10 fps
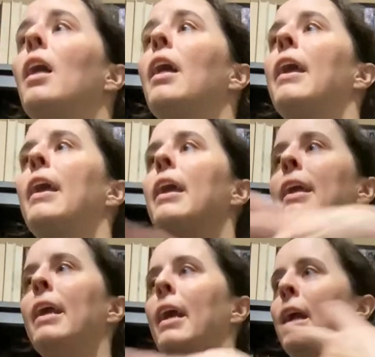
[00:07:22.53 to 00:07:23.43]
a
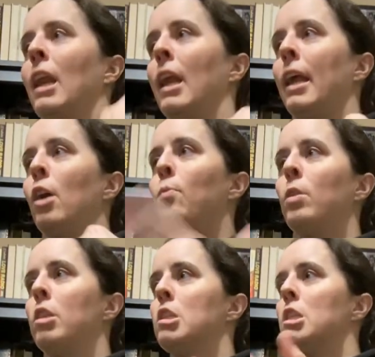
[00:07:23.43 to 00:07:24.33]
inkling on
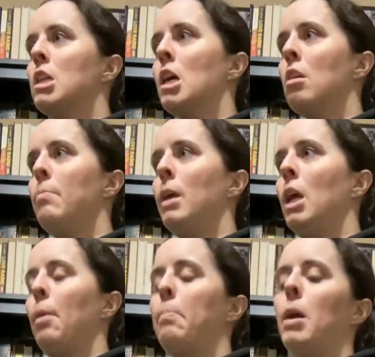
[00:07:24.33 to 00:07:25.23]
what this is gonna
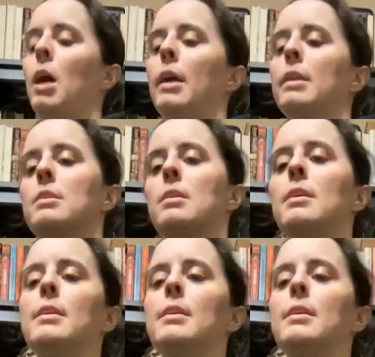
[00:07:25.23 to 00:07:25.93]
be, but,